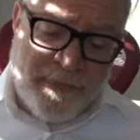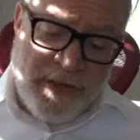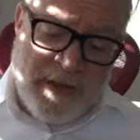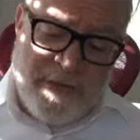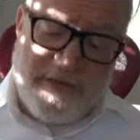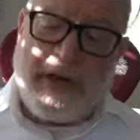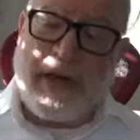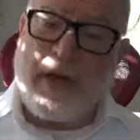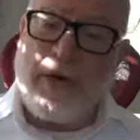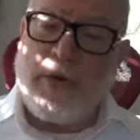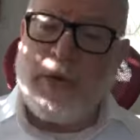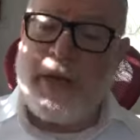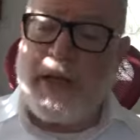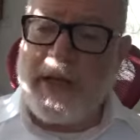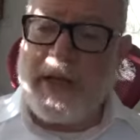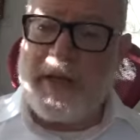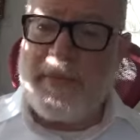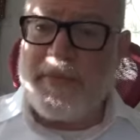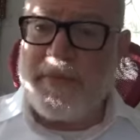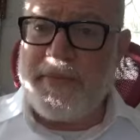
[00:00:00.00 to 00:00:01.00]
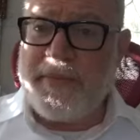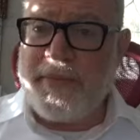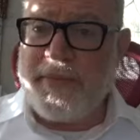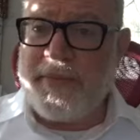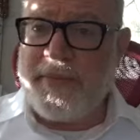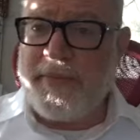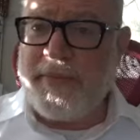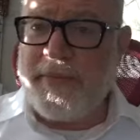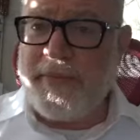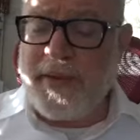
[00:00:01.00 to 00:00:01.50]
V'achukim.
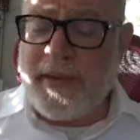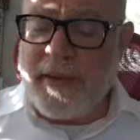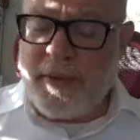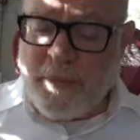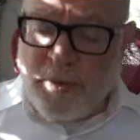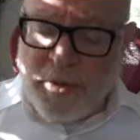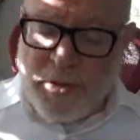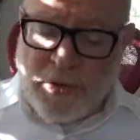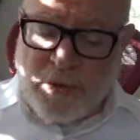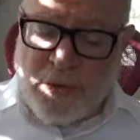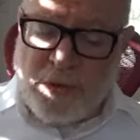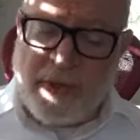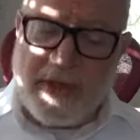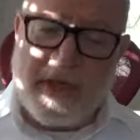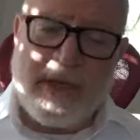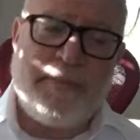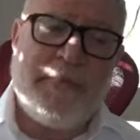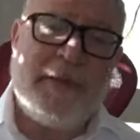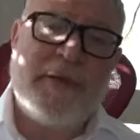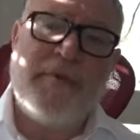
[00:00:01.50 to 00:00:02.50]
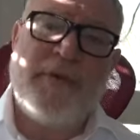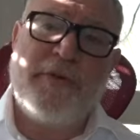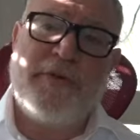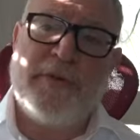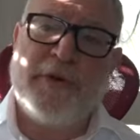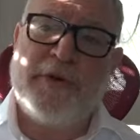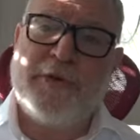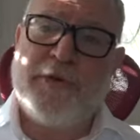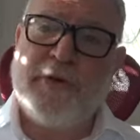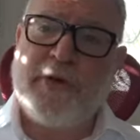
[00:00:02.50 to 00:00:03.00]
And what are chukim? They
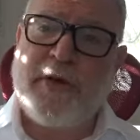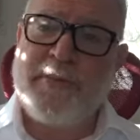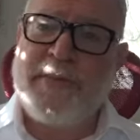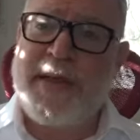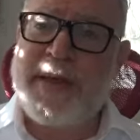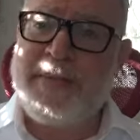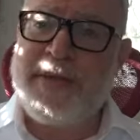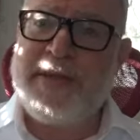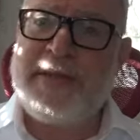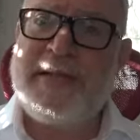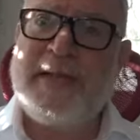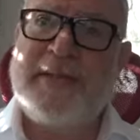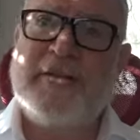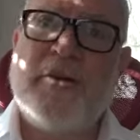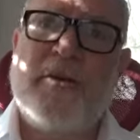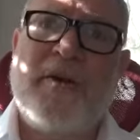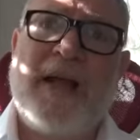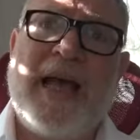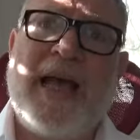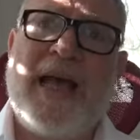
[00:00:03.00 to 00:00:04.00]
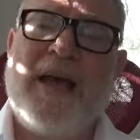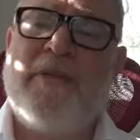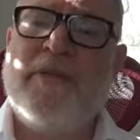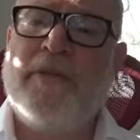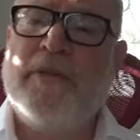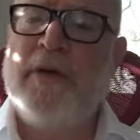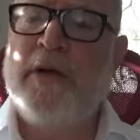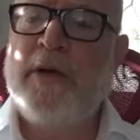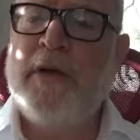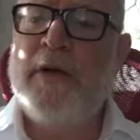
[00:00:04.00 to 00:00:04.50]
refer to commandments that don't
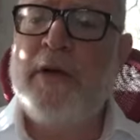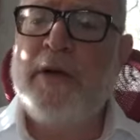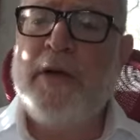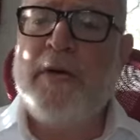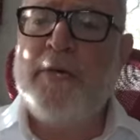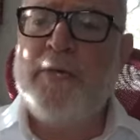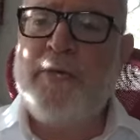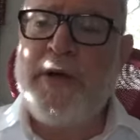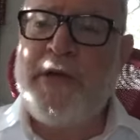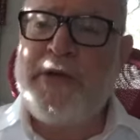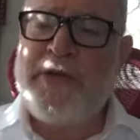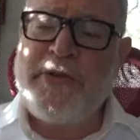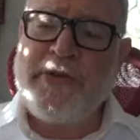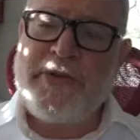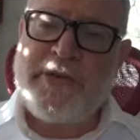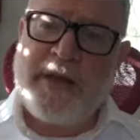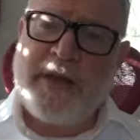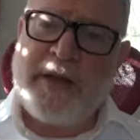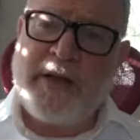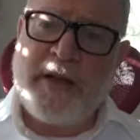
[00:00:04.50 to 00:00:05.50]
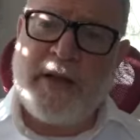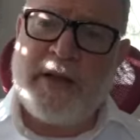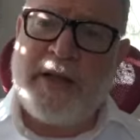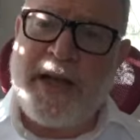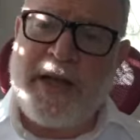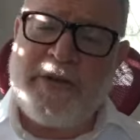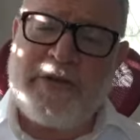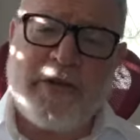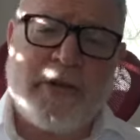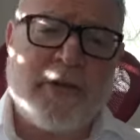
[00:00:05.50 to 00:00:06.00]
have reasons that are
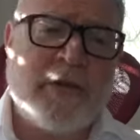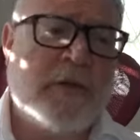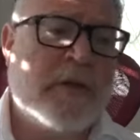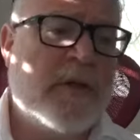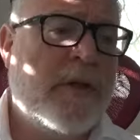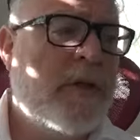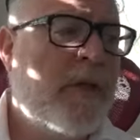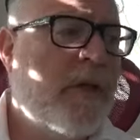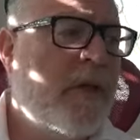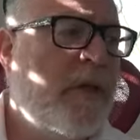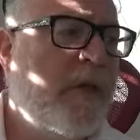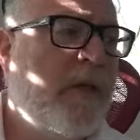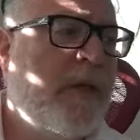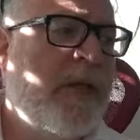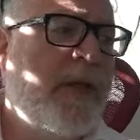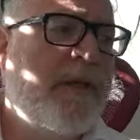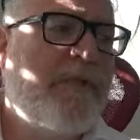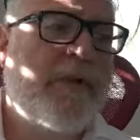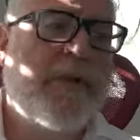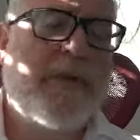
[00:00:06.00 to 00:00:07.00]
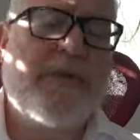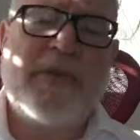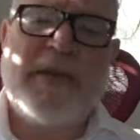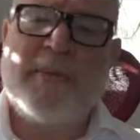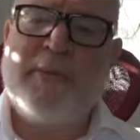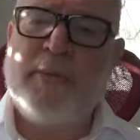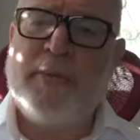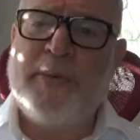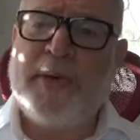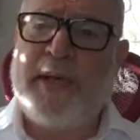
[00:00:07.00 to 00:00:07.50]
logical. Like, for
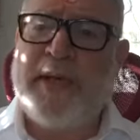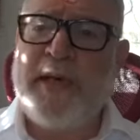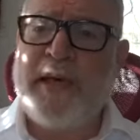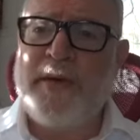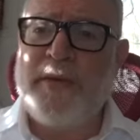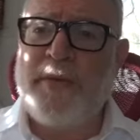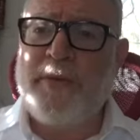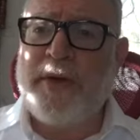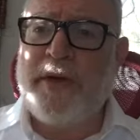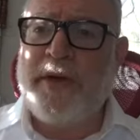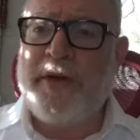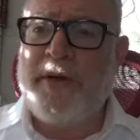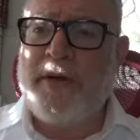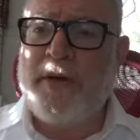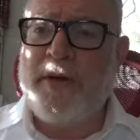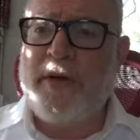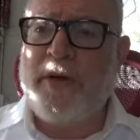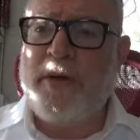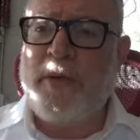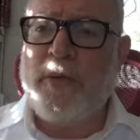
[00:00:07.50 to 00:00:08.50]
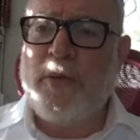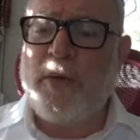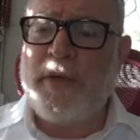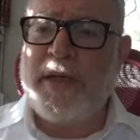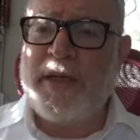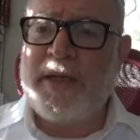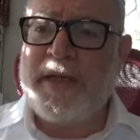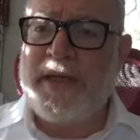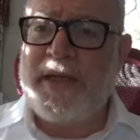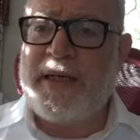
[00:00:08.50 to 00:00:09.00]
example, we can't wear
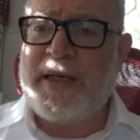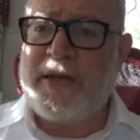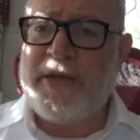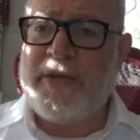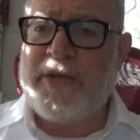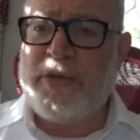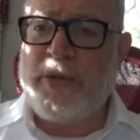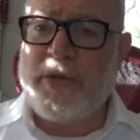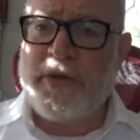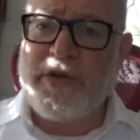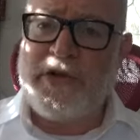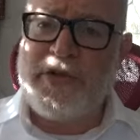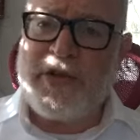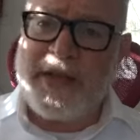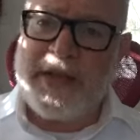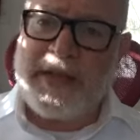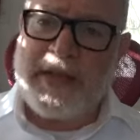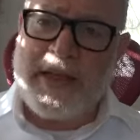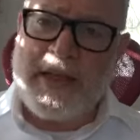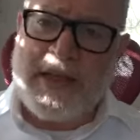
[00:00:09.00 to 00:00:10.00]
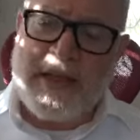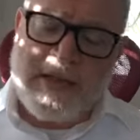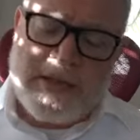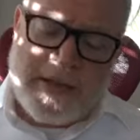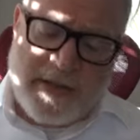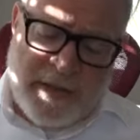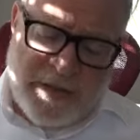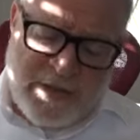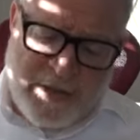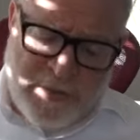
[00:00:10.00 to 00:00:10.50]
woolen linen. It's called the
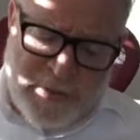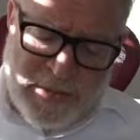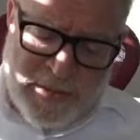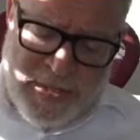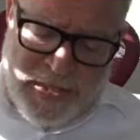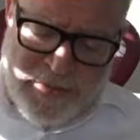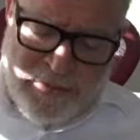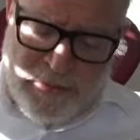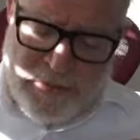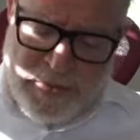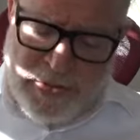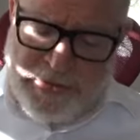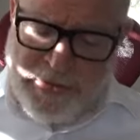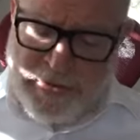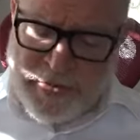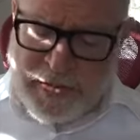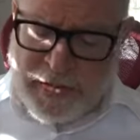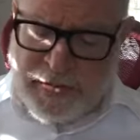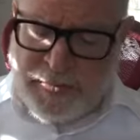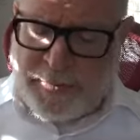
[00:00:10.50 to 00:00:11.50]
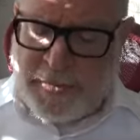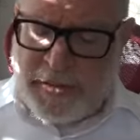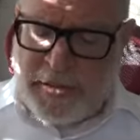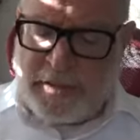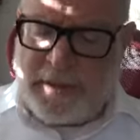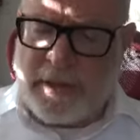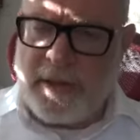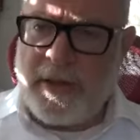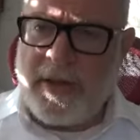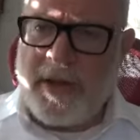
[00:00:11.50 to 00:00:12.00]
shatnez. It doesn't really have a reason that we
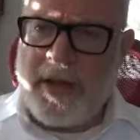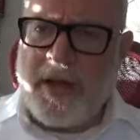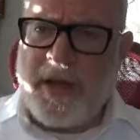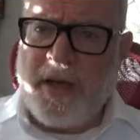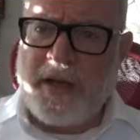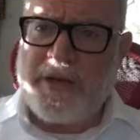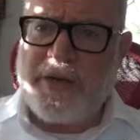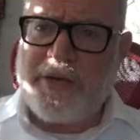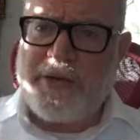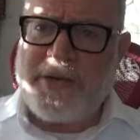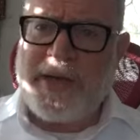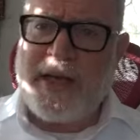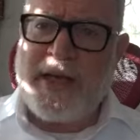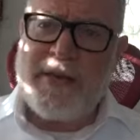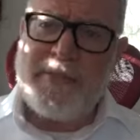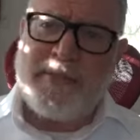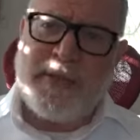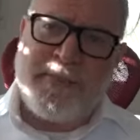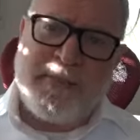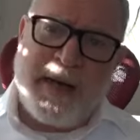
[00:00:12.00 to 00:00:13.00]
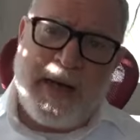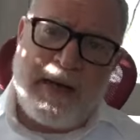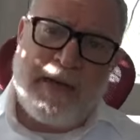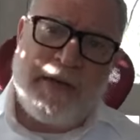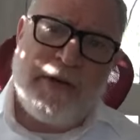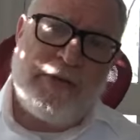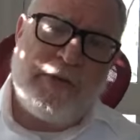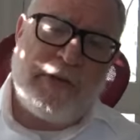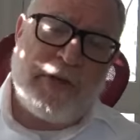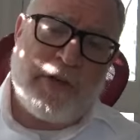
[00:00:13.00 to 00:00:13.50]
can understand.
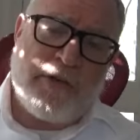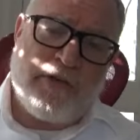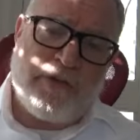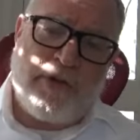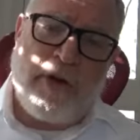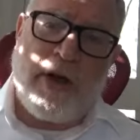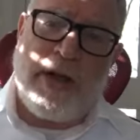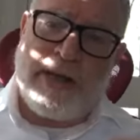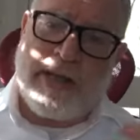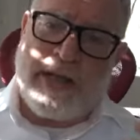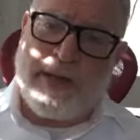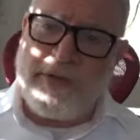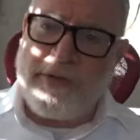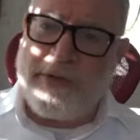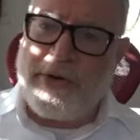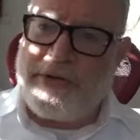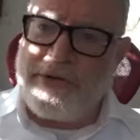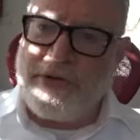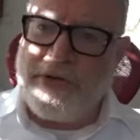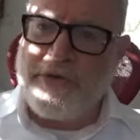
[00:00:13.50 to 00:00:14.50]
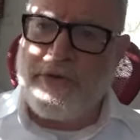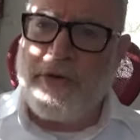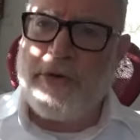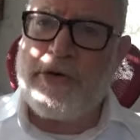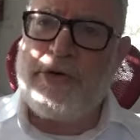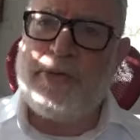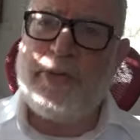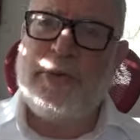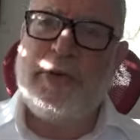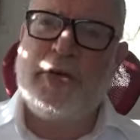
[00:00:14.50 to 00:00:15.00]
Maimonides, you can try to give a reason, of
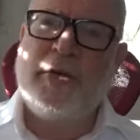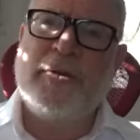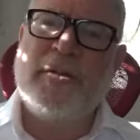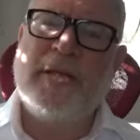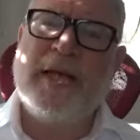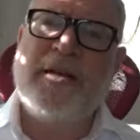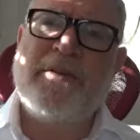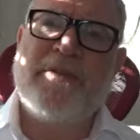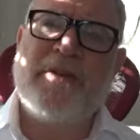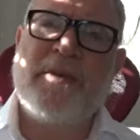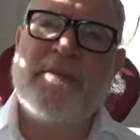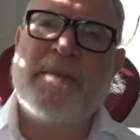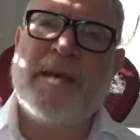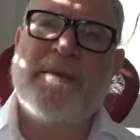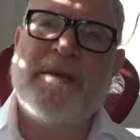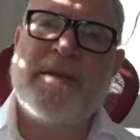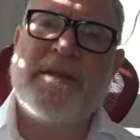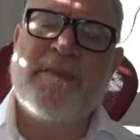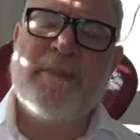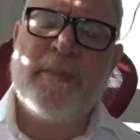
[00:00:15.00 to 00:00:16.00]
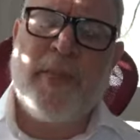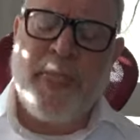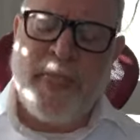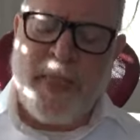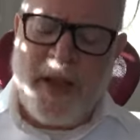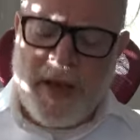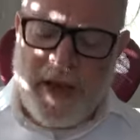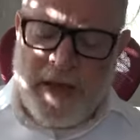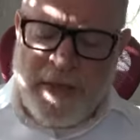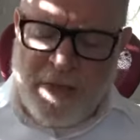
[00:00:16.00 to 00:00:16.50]
course, but we know a lot of commandments,
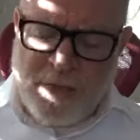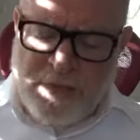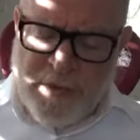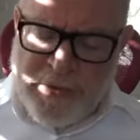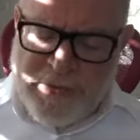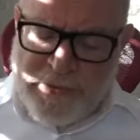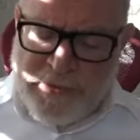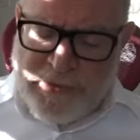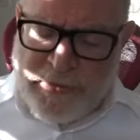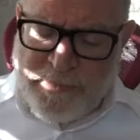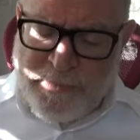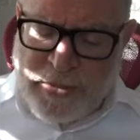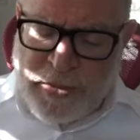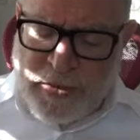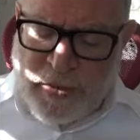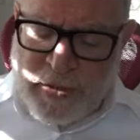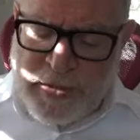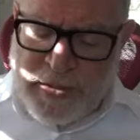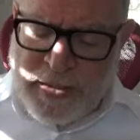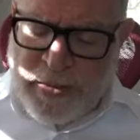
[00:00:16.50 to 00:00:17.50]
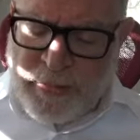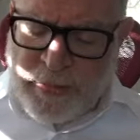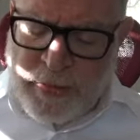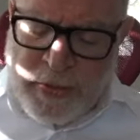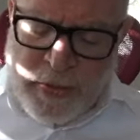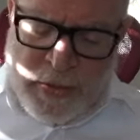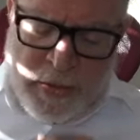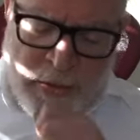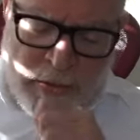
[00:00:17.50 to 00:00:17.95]
the reasons are beyond our